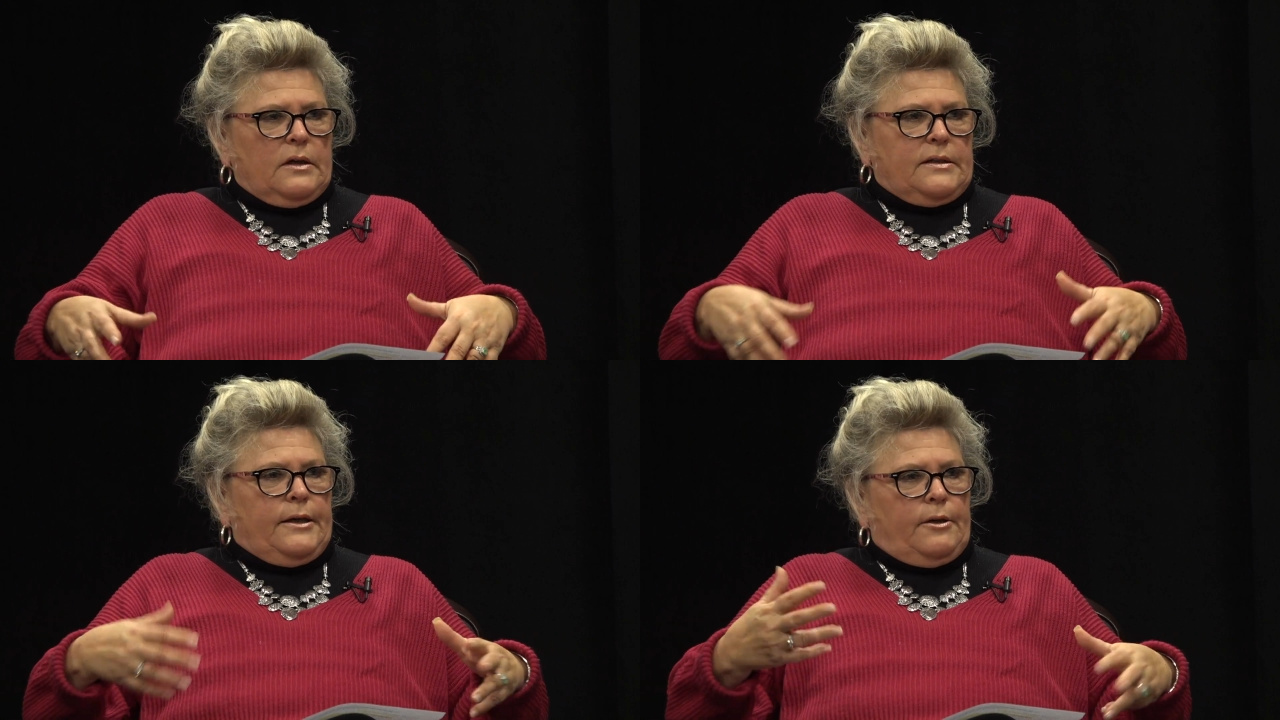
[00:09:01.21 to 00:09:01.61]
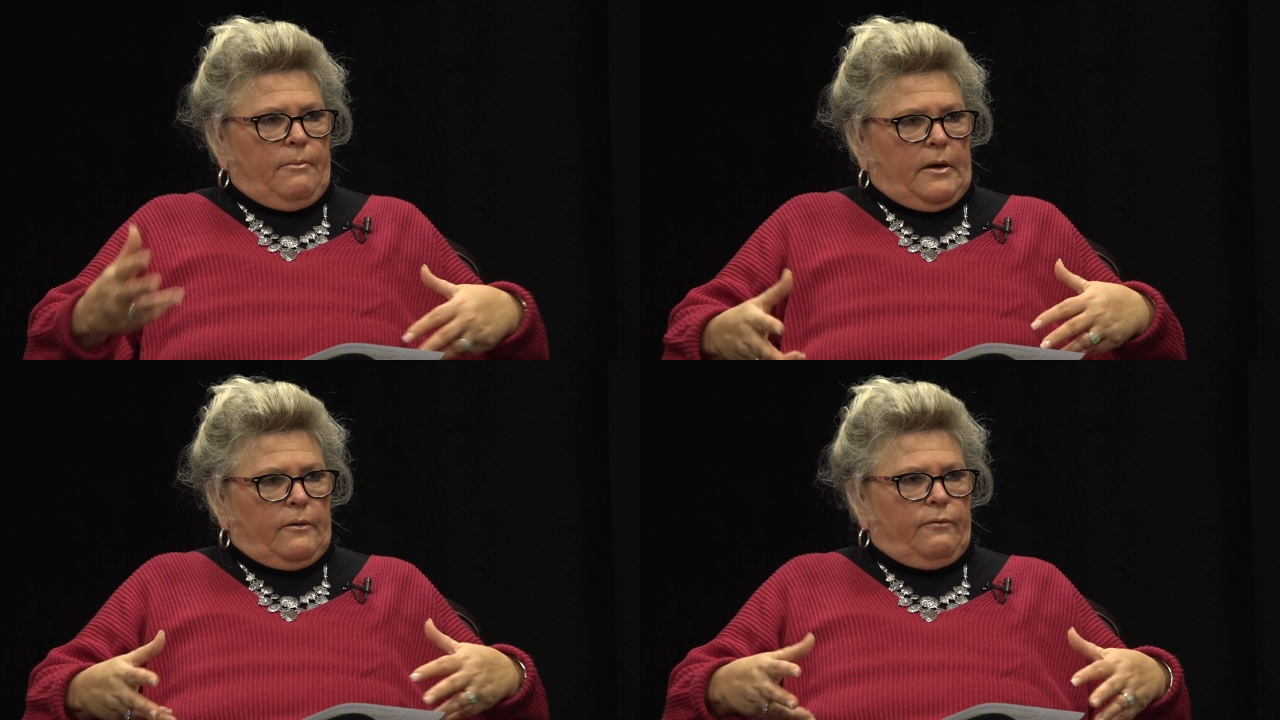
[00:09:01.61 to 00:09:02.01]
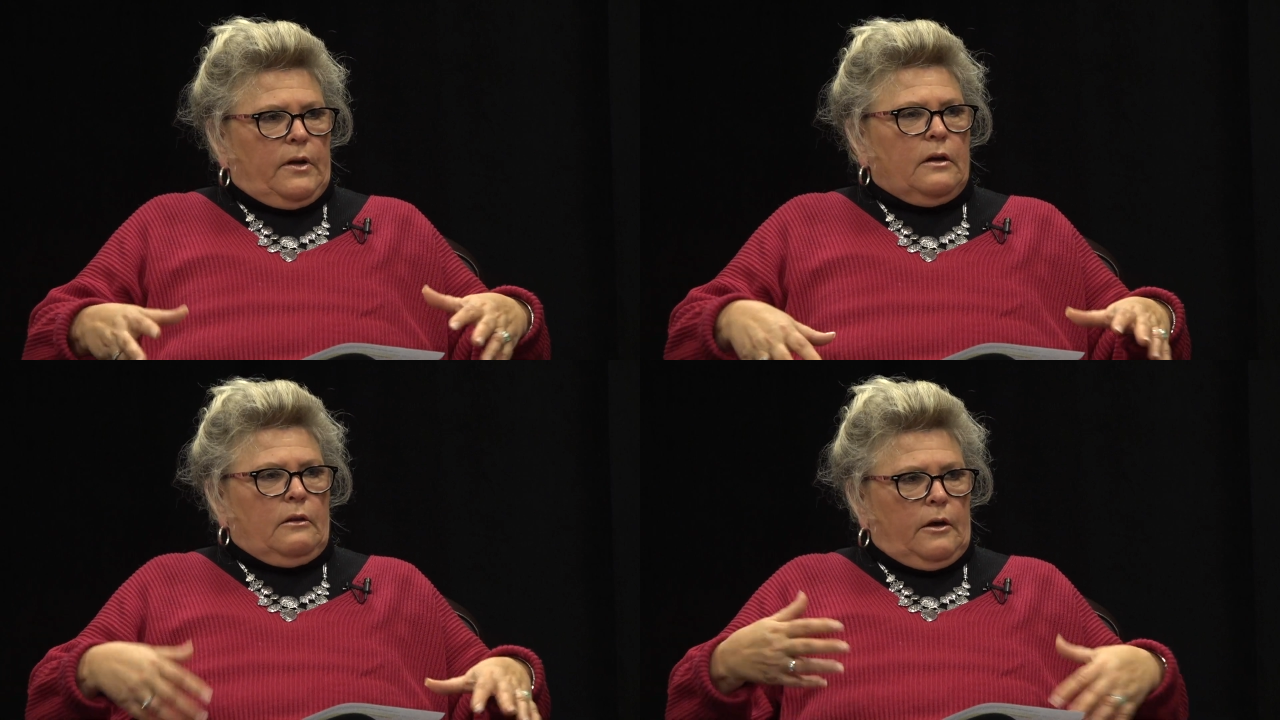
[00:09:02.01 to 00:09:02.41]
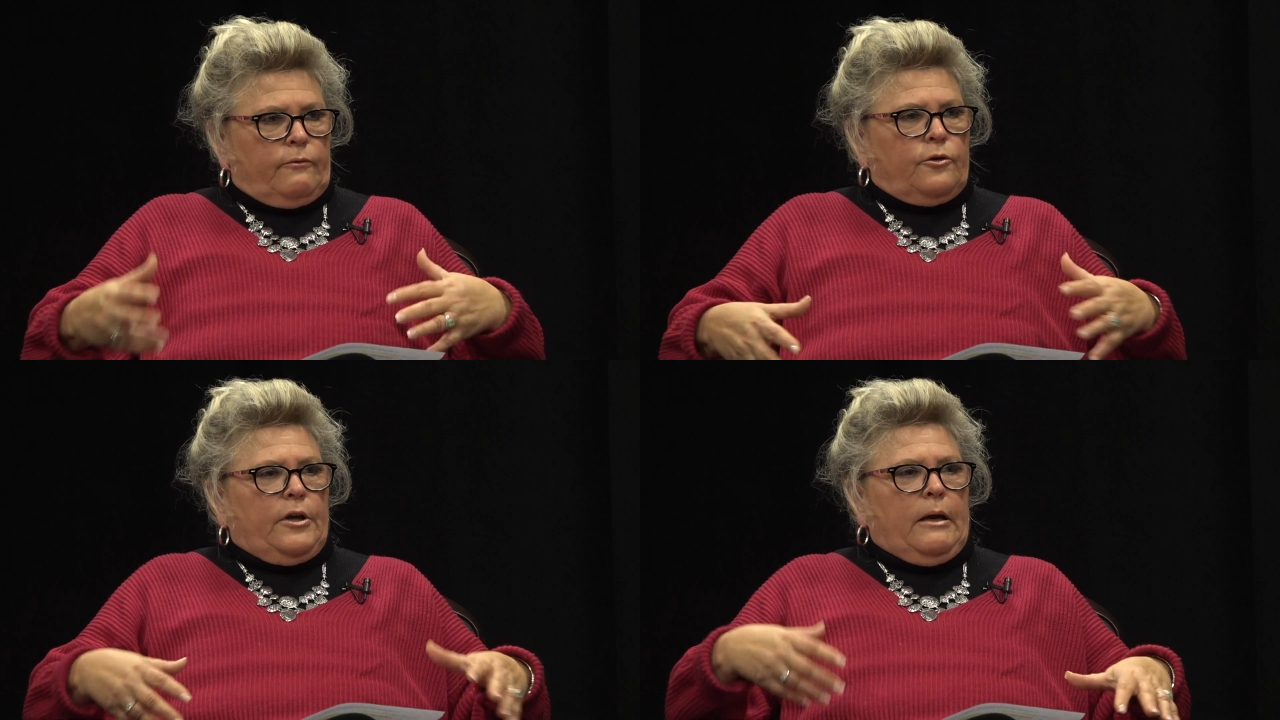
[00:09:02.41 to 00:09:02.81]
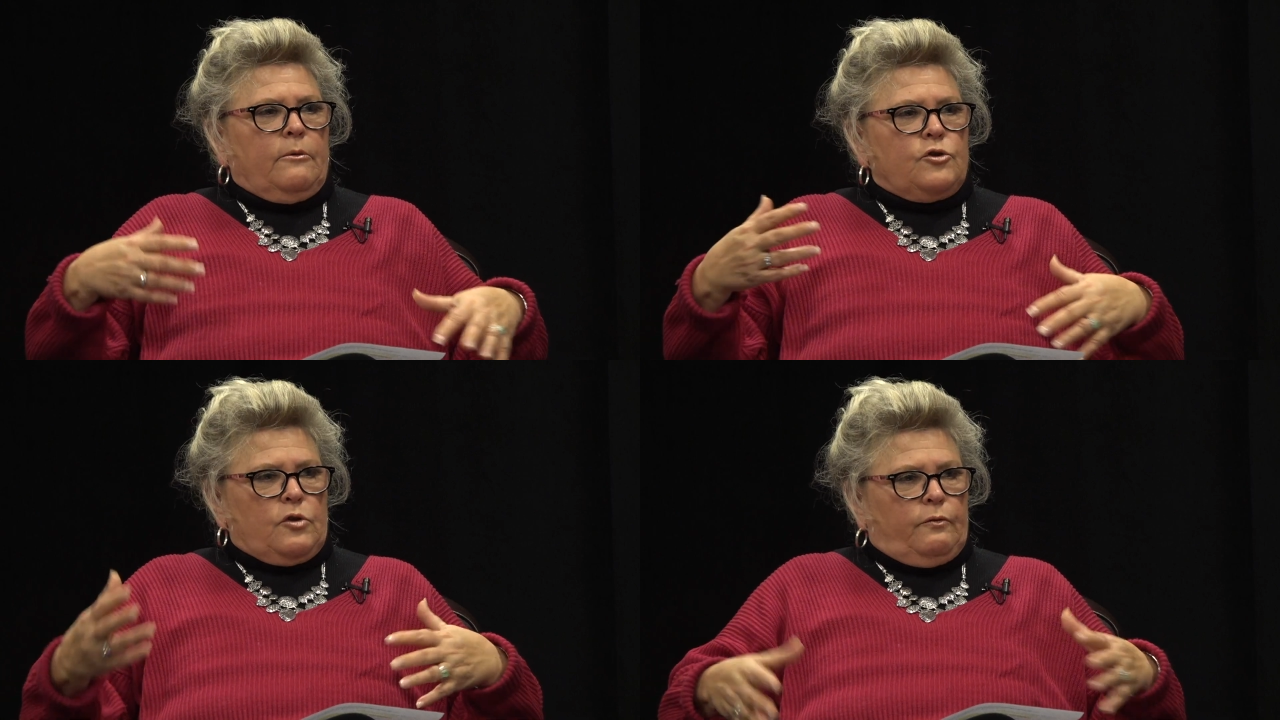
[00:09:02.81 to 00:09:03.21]
acetaminophen and liver
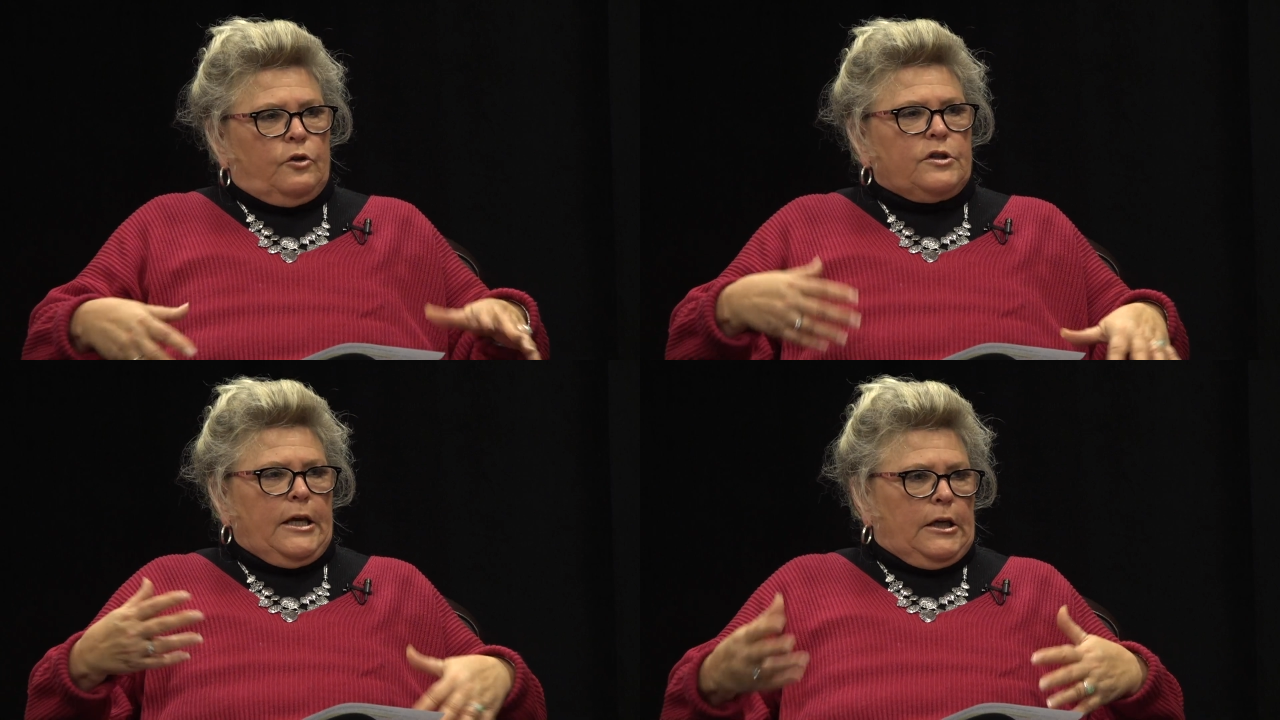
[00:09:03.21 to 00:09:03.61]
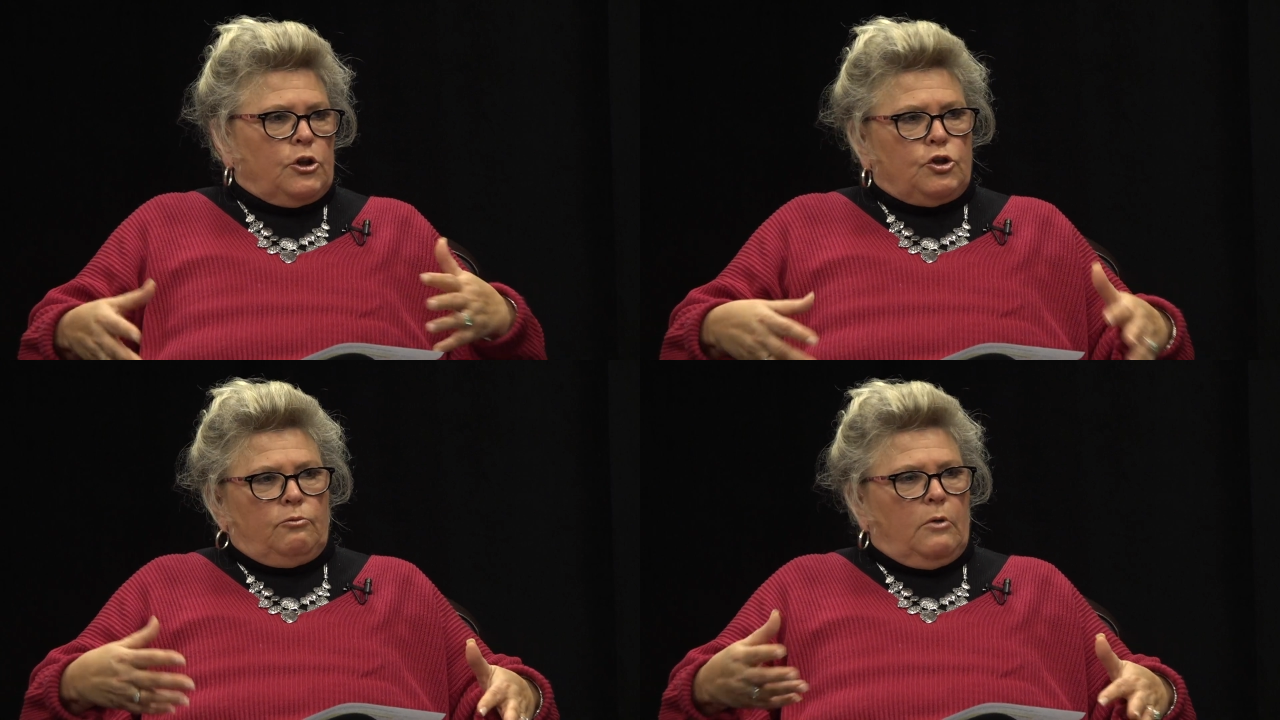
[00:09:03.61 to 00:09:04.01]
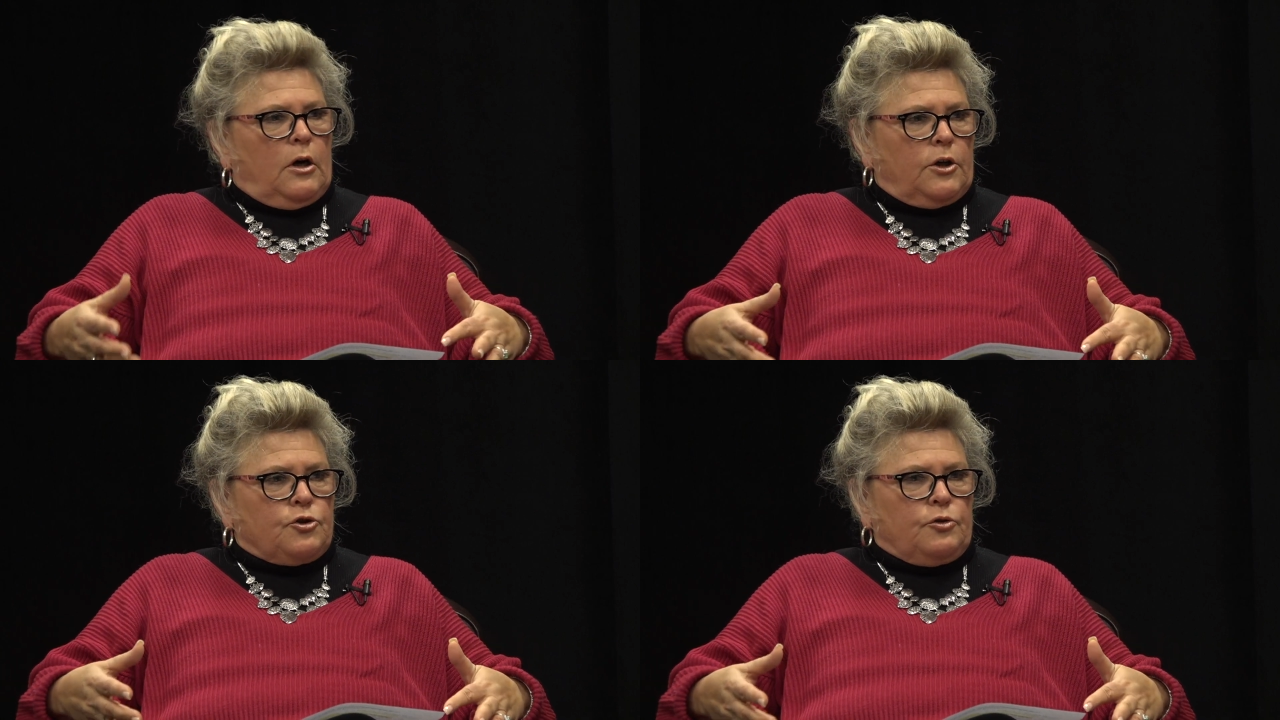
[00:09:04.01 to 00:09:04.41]
damage. So if you take it too much, or